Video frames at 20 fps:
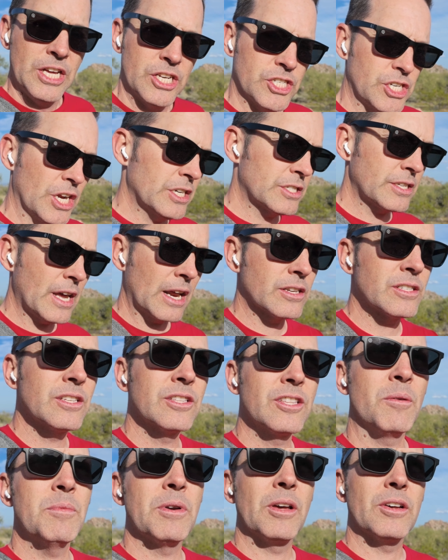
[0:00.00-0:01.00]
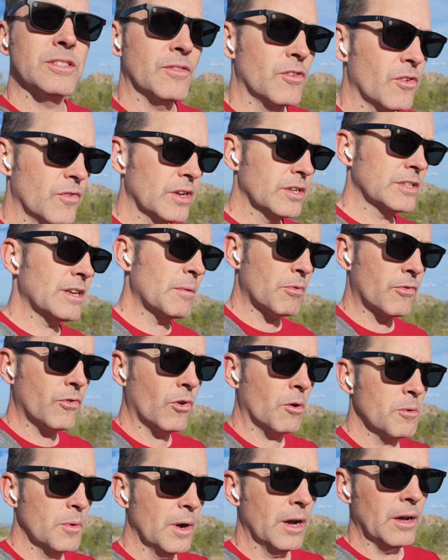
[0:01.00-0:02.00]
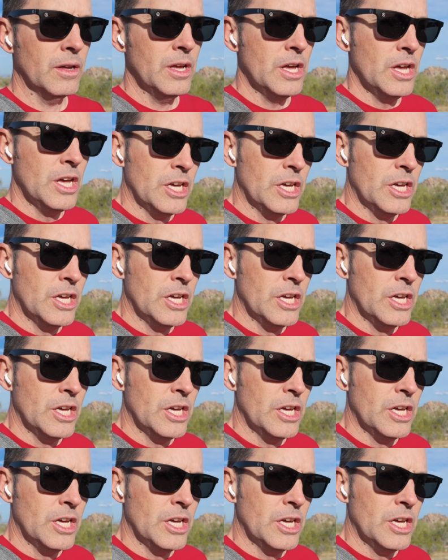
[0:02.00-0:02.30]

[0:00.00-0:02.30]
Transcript: Change titles and thumbnails if your video's not performing well.